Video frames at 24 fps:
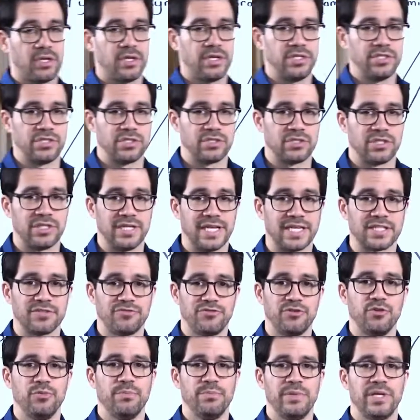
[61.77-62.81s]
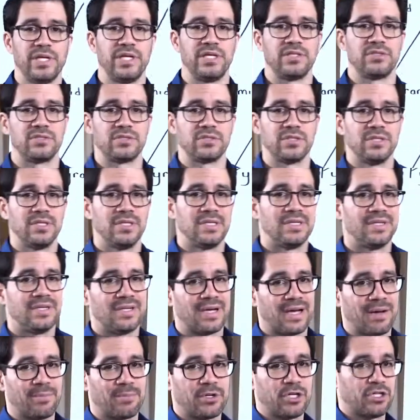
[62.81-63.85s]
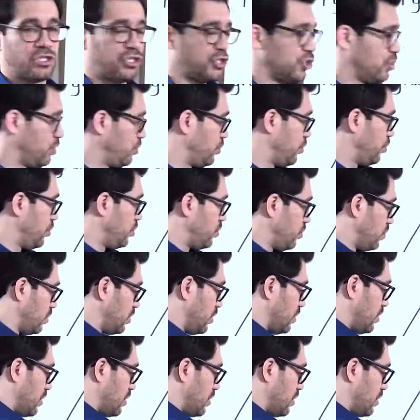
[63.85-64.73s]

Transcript: in just the next few minutes, I'm going to show you